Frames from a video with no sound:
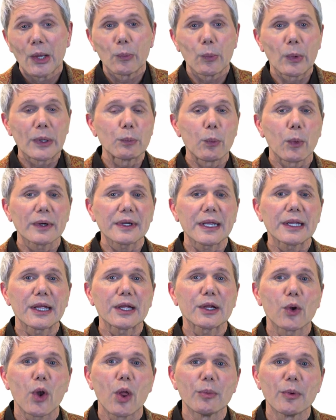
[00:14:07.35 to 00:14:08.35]
When working
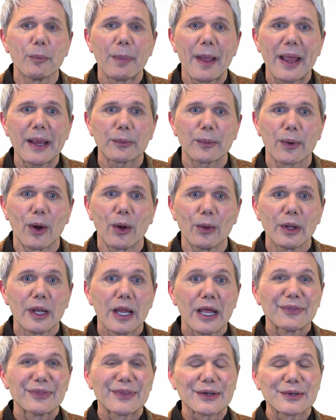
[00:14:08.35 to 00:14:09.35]
in global payroll,
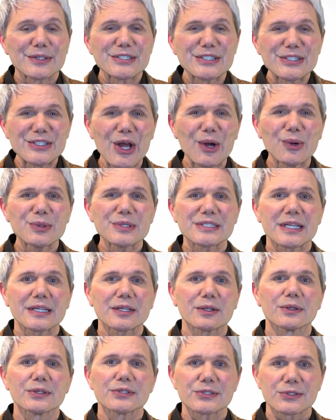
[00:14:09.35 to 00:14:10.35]
there is no
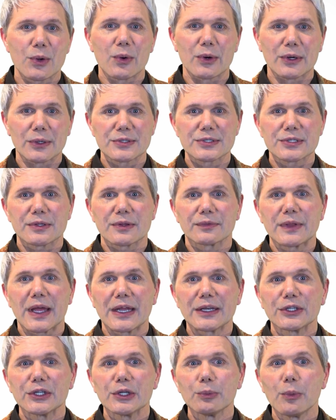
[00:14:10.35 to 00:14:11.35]
single source
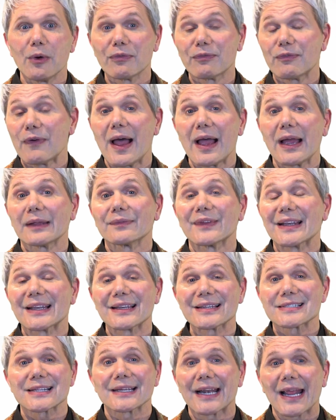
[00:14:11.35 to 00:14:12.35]
that you will find that
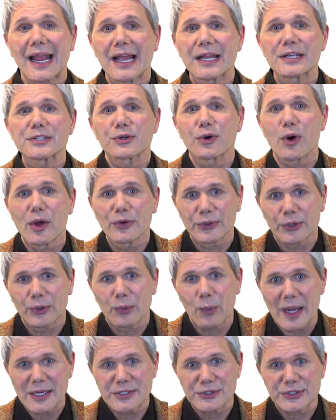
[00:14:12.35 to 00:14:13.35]
is going to answer all your
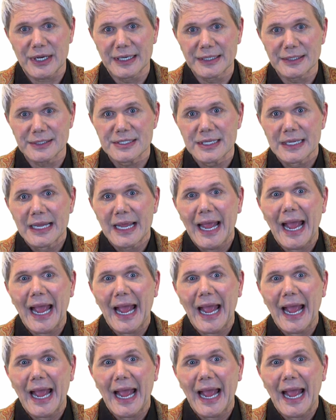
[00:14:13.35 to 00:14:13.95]
questions.